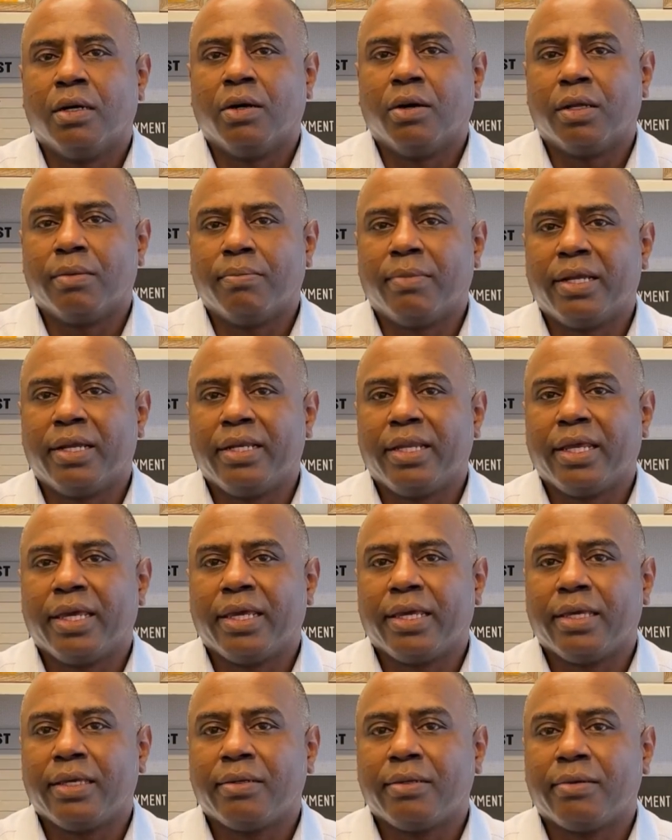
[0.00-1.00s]
On
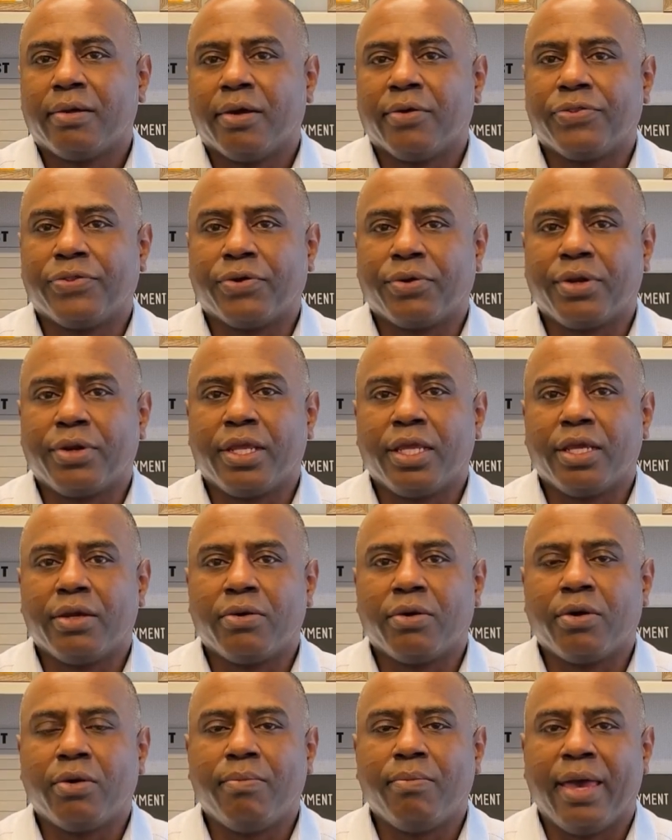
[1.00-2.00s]
Monday, a
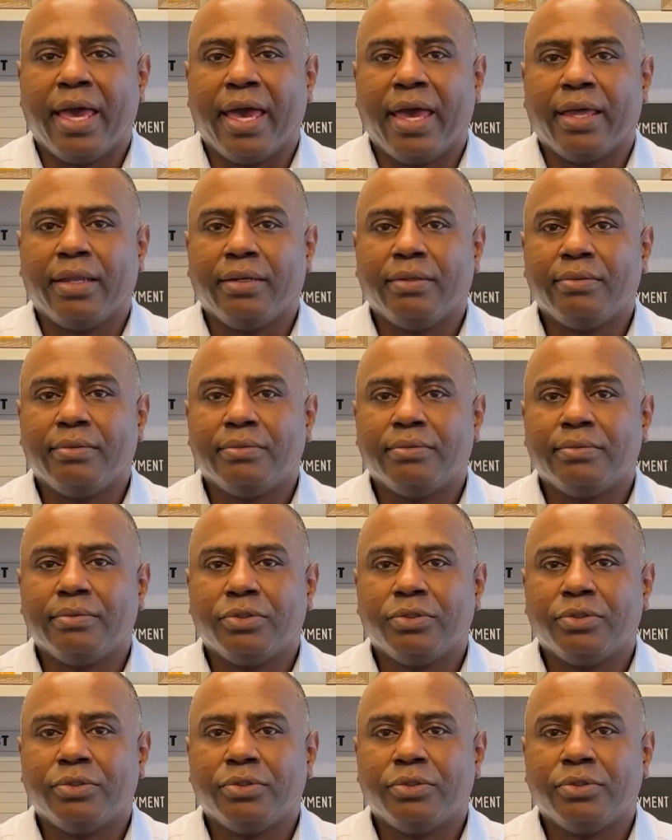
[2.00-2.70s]
30-year-old man,